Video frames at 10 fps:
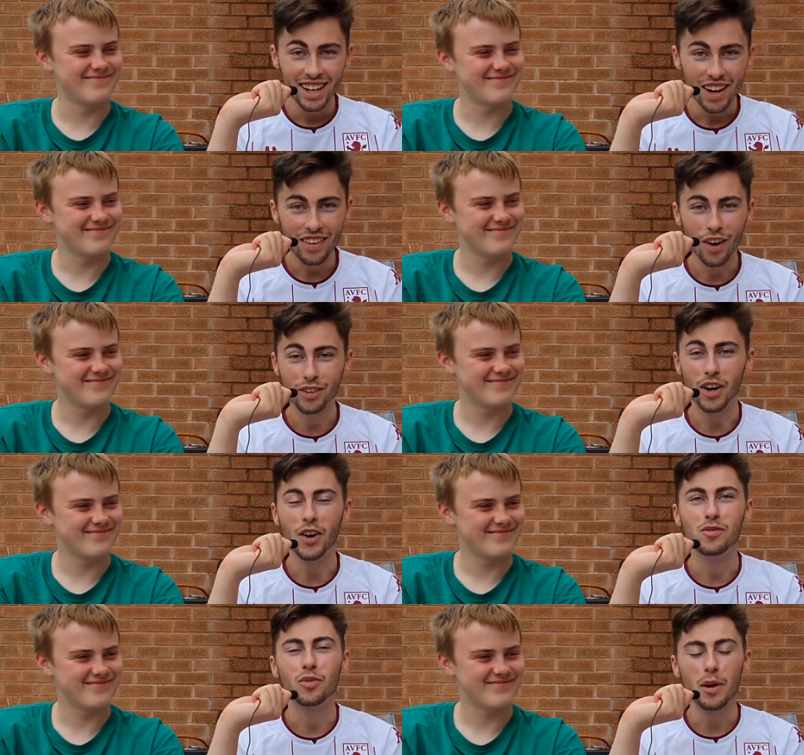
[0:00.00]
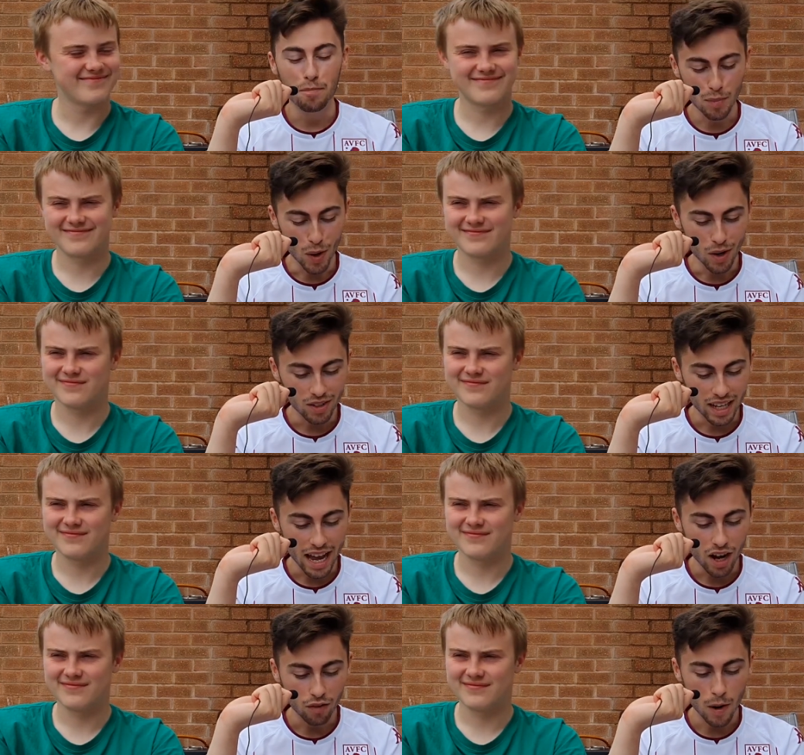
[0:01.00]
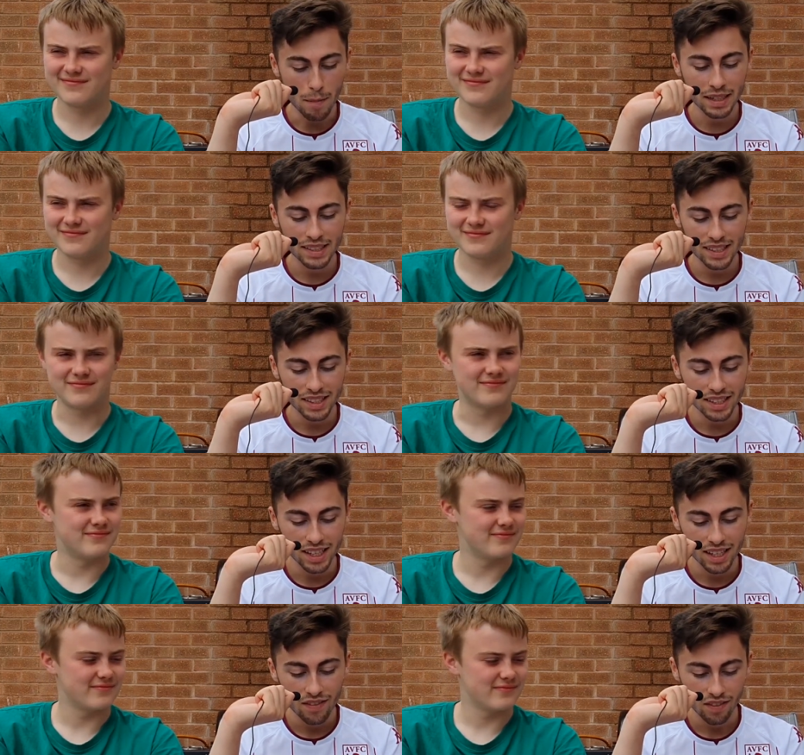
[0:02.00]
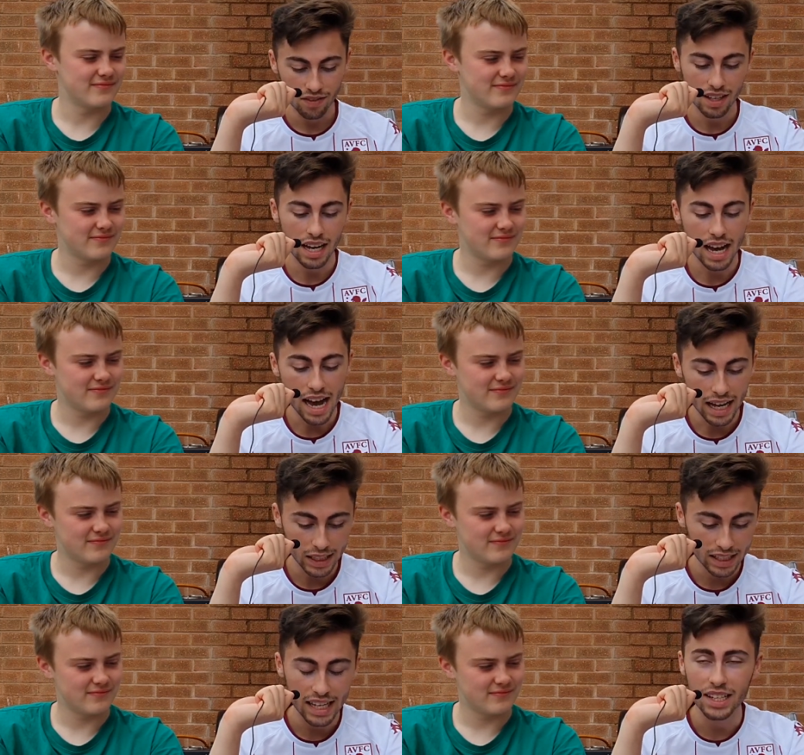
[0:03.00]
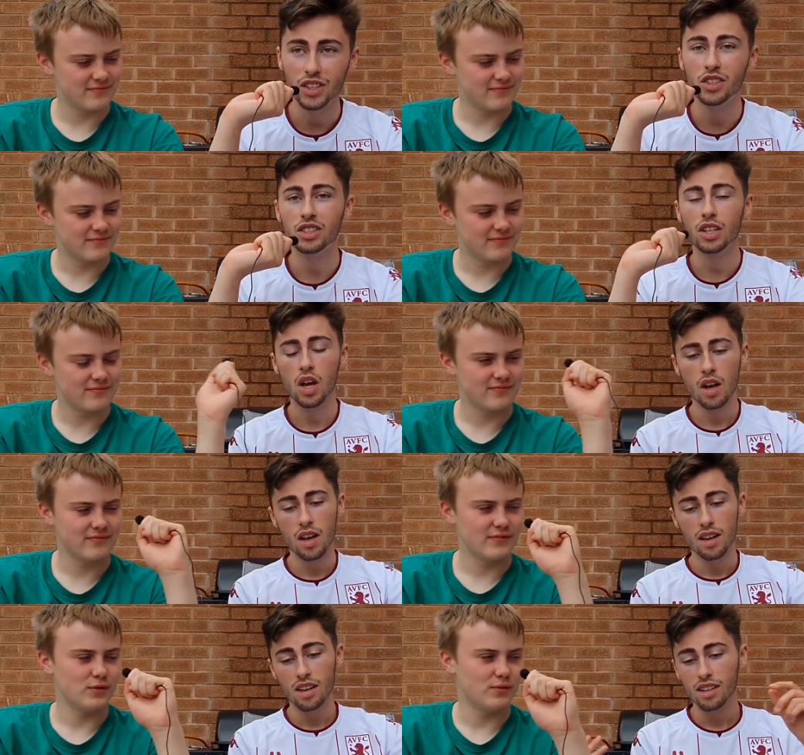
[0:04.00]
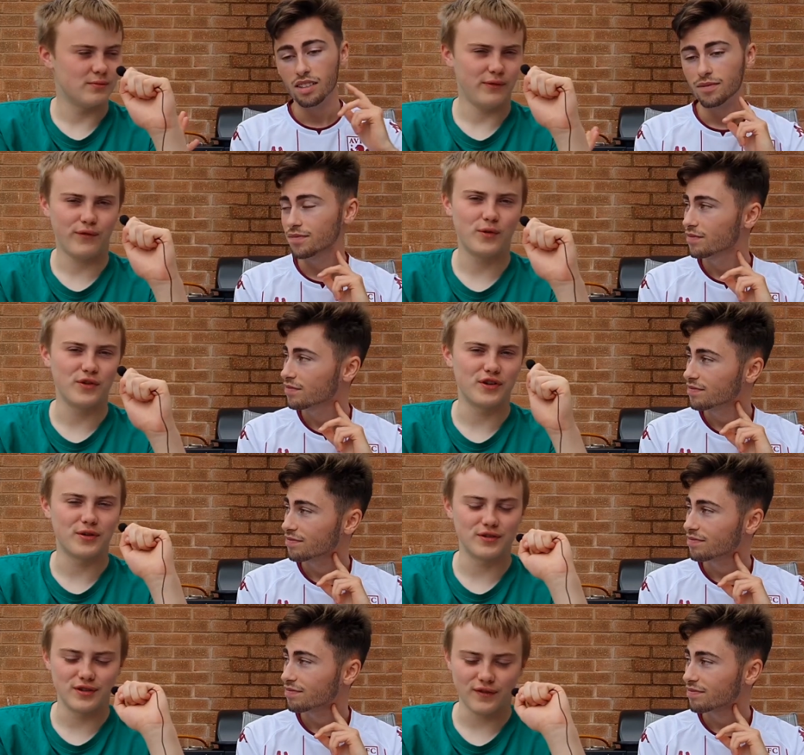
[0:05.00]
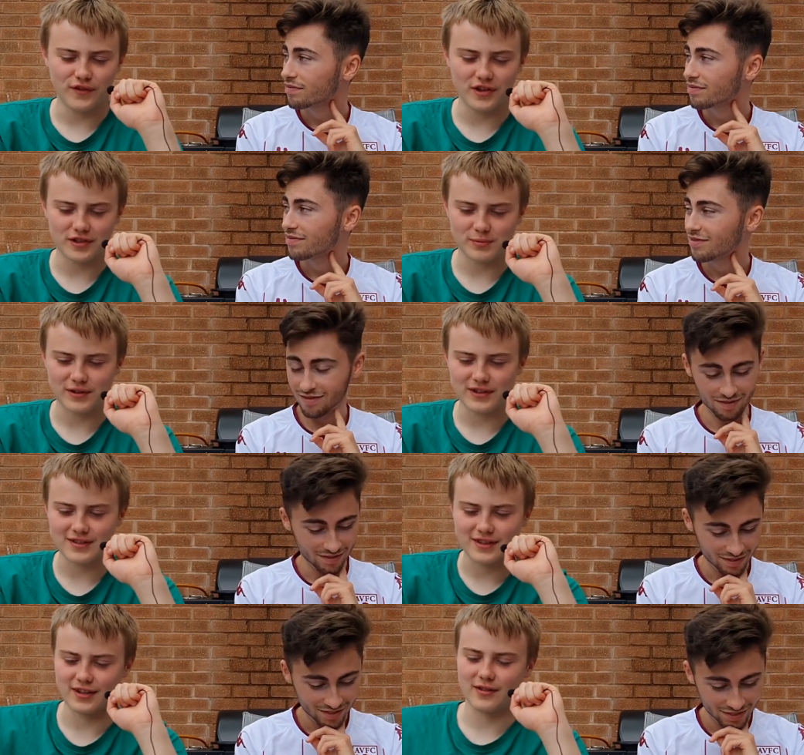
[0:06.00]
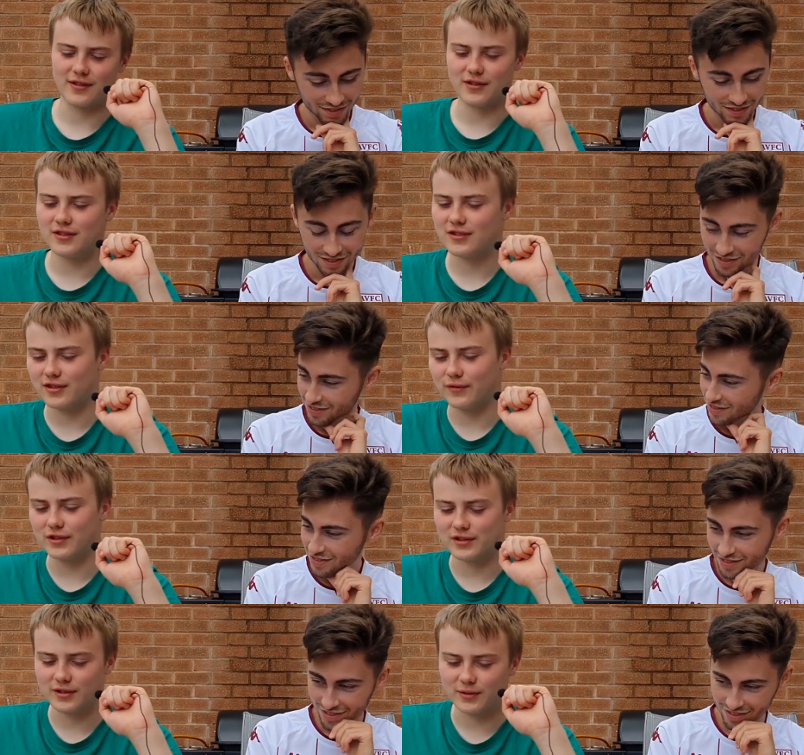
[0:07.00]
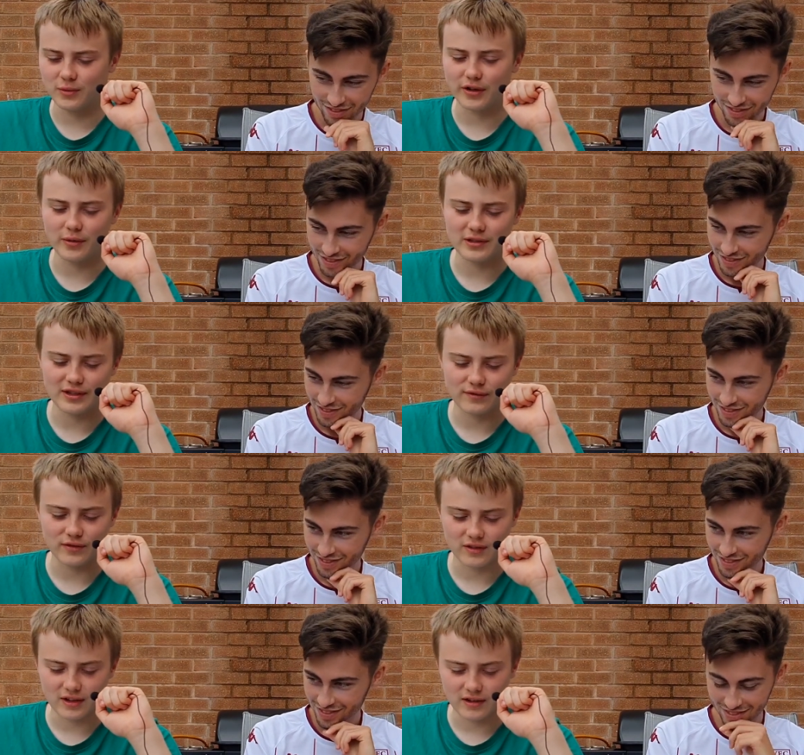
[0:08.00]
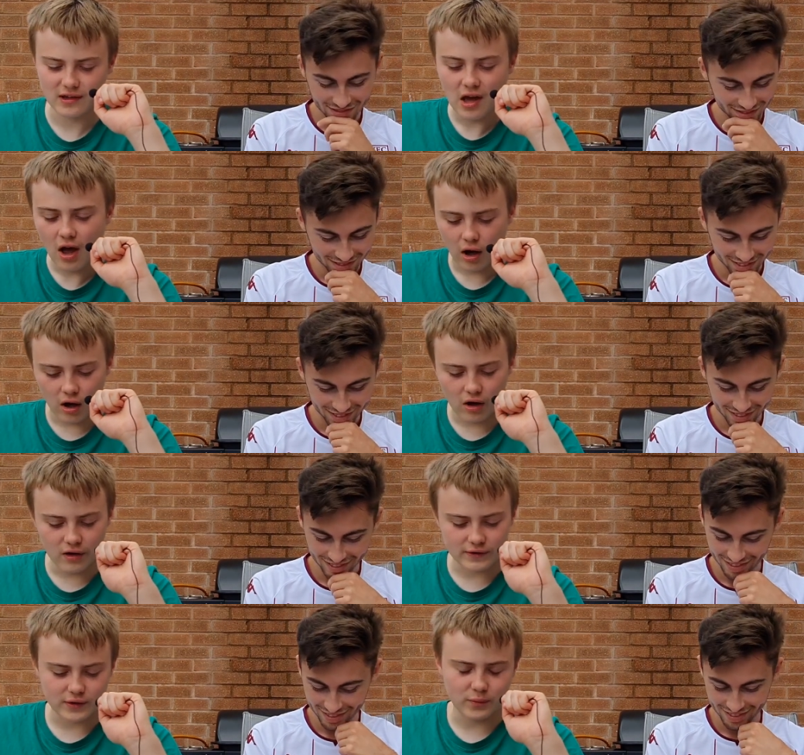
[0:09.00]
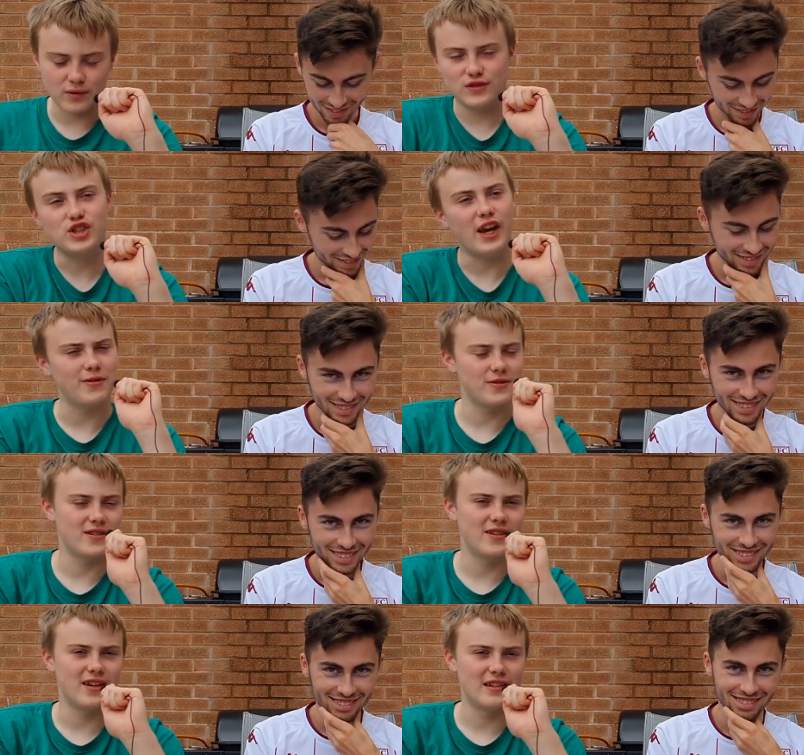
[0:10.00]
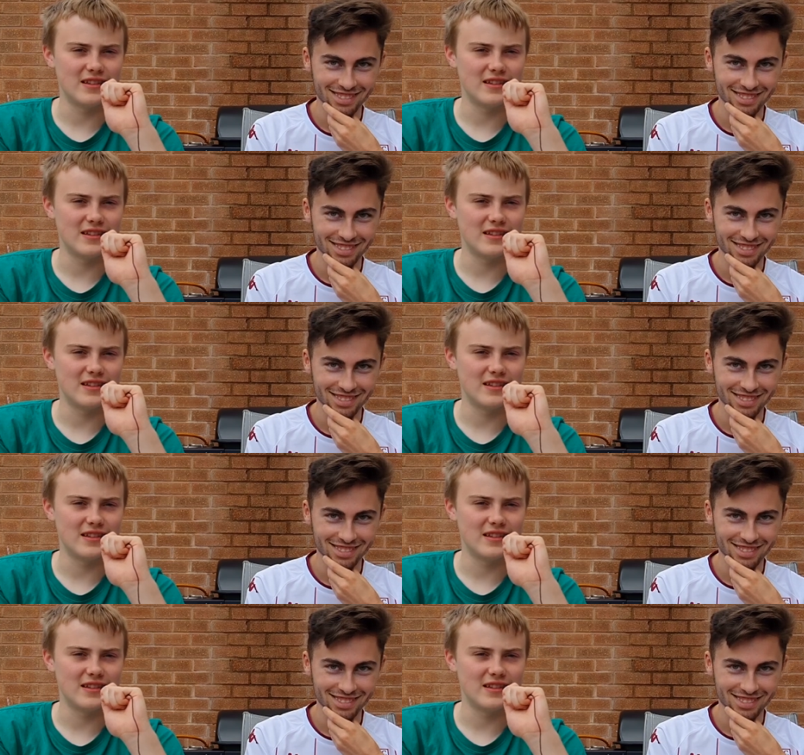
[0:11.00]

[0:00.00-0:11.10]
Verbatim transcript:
Speaker 1: I mean, I've got over it, but yeah, I've got Man City as second.
Speaker 2: Before you go on to the first place then, because obviously we're going different then, I've gone with Chelsea then in